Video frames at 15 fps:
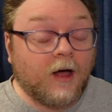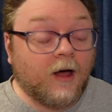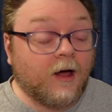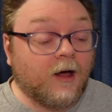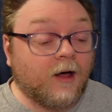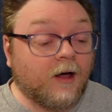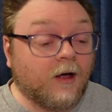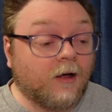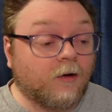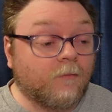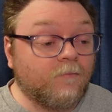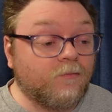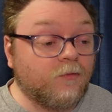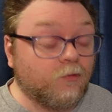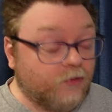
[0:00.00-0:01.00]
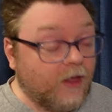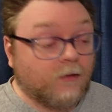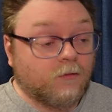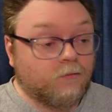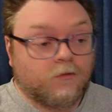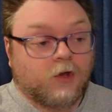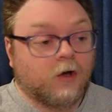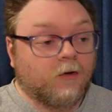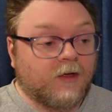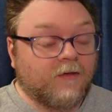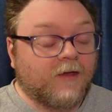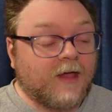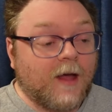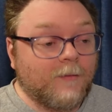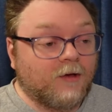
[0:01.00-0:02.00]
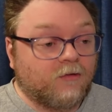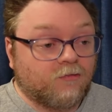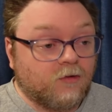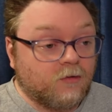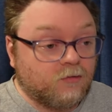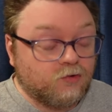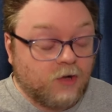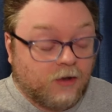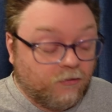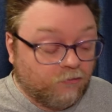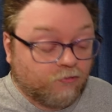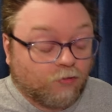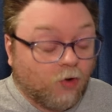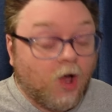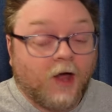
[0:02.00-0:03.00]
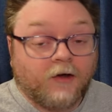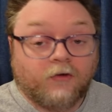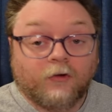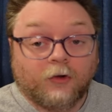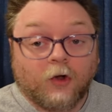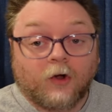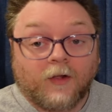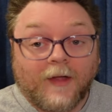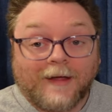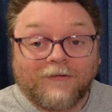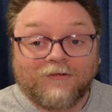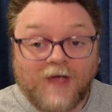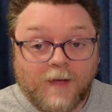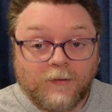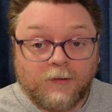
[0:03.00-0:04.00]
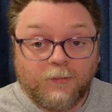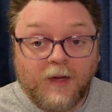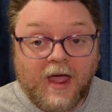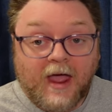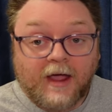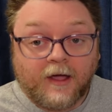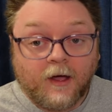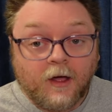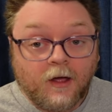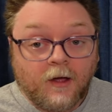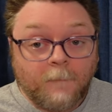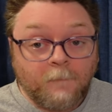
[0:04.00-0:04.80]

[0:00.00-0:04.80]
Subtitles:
that, you know, in the comics is drawn to look like Simon Pegg,